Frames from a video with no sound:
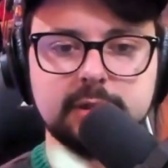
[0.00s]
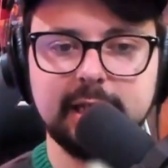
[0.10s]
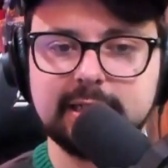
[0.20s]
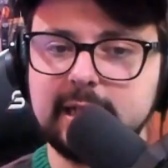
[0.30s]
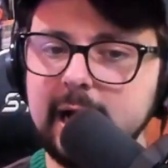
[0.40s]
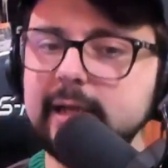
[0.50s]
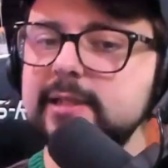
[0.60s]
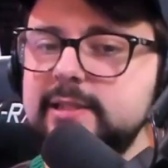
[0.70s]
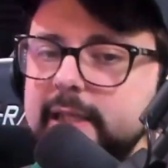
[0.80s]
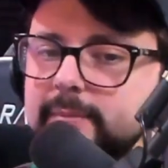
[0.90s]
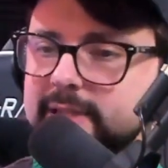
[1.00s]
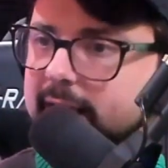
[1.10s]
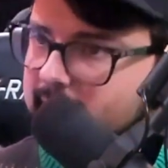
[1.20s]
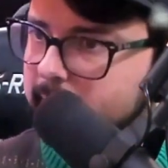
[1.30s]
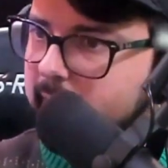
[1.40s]
It kind of seems
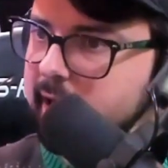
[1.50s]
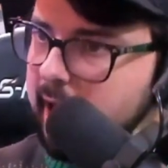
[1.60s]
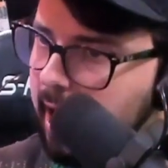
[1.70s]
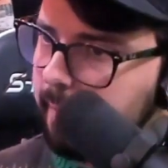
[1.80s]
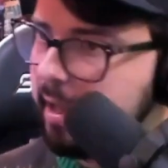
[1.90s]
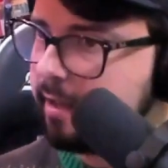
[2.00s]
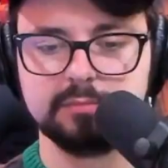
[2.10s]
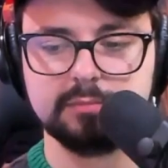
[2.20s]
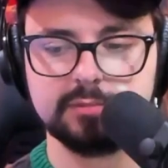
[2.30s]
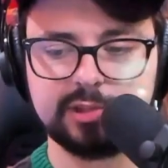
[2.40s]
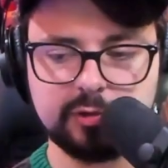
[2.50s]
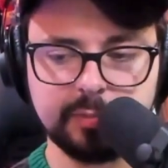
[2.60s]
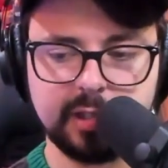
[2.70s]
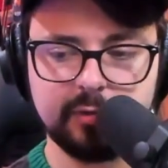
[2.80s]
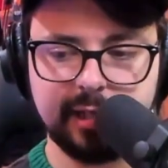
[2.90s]
like it might happen. Let's do some
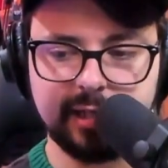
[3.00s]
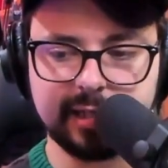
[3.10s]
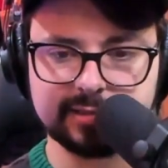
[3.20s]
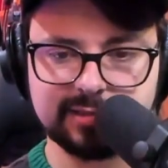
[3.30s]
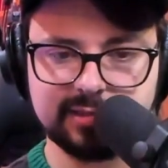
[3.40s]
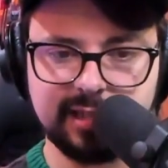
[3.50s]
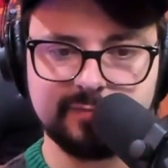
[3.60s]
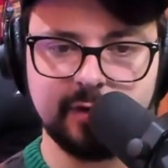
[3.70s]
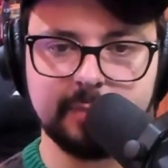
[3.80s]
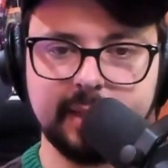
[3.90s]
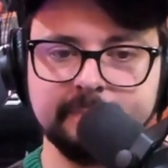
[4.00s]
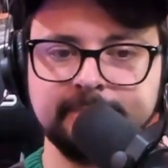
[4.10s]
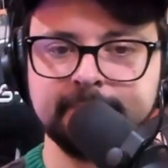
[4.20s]
Q and A, guys. Let's just have fun, man.